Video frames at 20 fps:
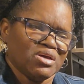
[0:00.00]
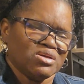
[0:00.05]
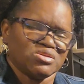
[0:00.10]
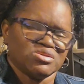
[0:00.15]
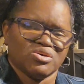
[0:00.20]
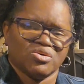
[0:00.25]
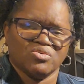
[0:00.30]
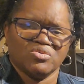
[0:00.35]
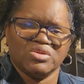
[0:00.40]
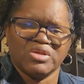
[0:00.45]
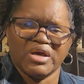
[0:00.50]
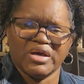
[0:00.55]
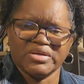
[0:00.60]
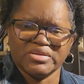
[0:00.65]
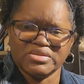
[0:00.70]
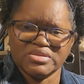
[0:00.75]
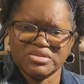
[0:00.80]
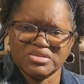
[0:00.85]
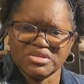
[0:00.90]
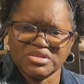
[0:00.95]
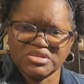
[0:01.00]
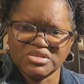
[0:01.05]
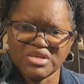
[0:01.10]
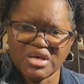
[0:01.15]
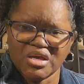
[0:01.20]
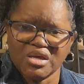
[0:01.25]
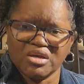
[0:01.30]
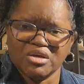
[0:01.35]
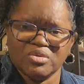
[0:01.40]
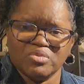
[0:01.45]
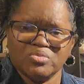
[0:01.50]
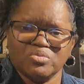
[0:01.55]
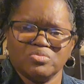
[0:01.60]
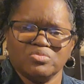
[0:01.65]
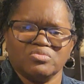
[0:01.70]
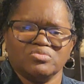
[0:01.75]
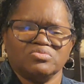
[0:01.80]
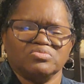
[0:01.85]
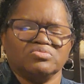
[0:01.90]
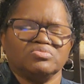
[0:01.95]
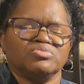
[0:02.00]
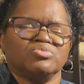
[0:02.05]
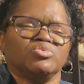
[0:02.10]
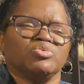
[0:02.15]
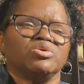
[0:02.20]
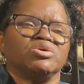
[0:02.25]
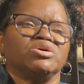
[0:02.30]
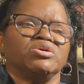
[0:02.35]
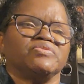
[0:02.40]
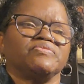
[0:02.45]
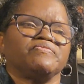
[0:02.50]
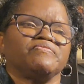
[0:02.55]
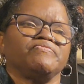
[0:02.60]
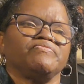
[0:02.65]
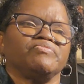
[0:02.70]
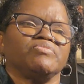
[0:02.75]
And so that's the second one.